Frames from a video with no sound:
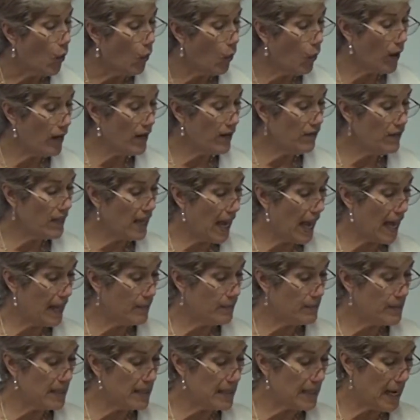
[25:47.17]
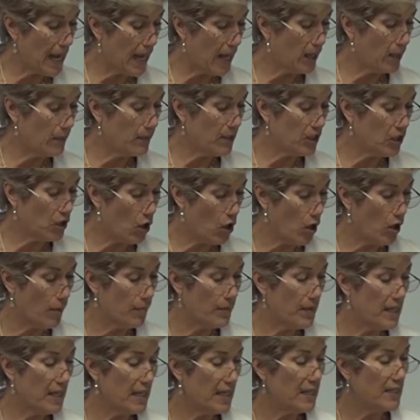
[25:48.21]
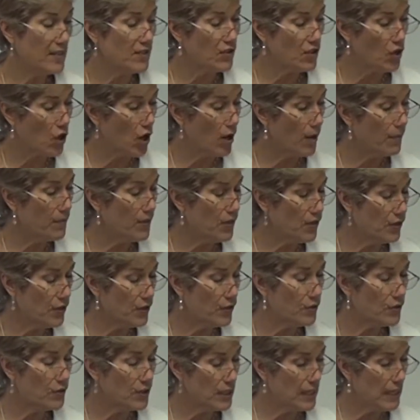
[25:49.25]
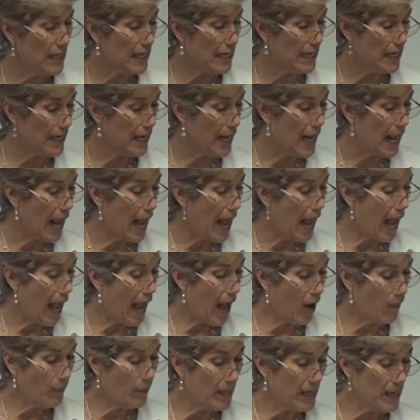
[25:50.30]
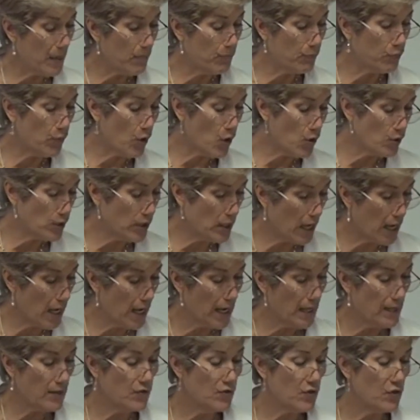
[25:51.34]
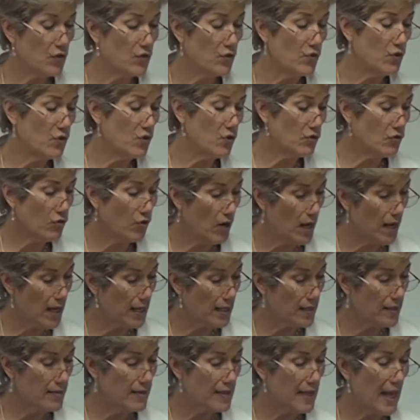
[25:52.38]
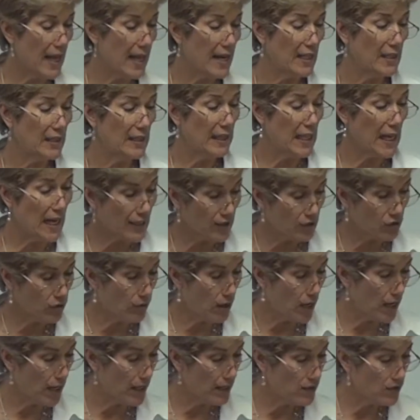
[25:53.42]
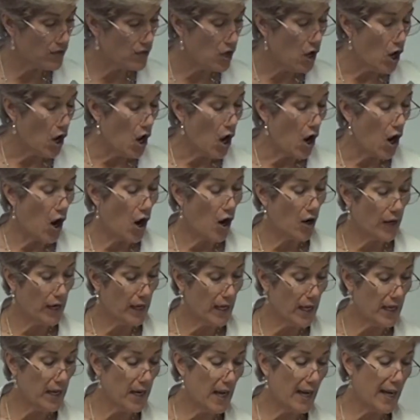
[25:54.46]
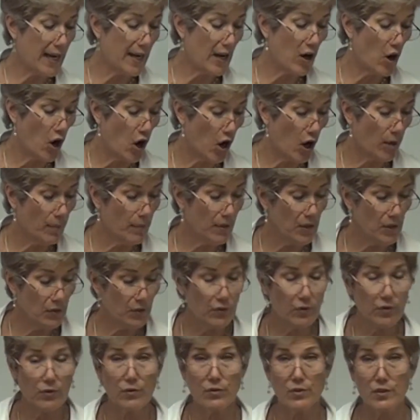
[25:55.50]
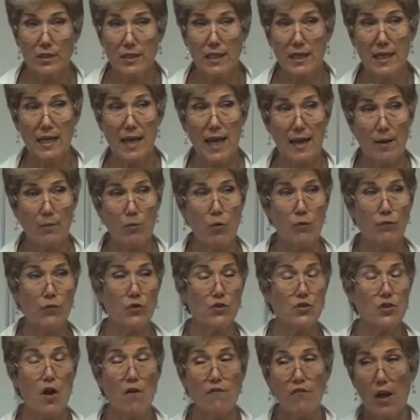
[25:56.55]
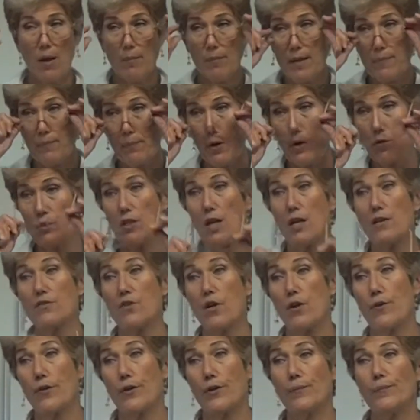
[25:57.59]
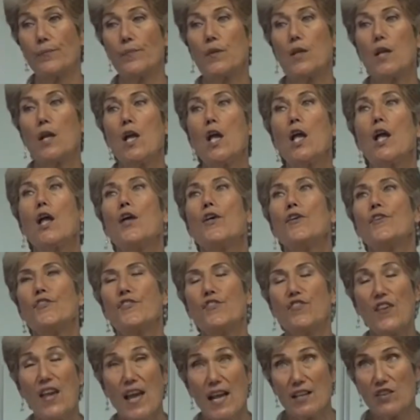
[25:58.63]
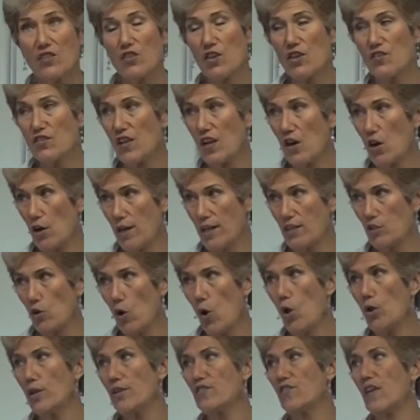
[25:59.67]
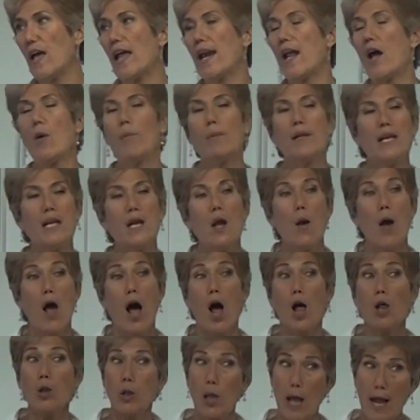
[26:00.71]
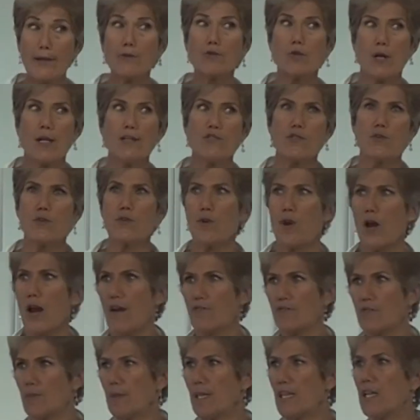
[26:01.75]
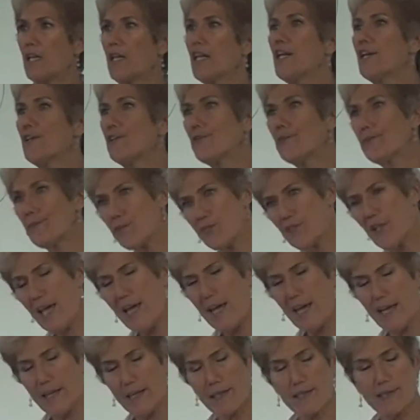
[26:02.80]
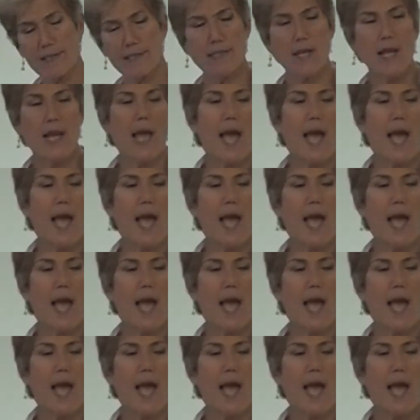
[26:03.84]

One of the atoms in the element carbon is carbon 13. How many protons, neutrons, and electrons are in a carbon 13 atom? Well, first off, how many protons are there? 6, because they already told us that. How many electrons do there have to be? 6.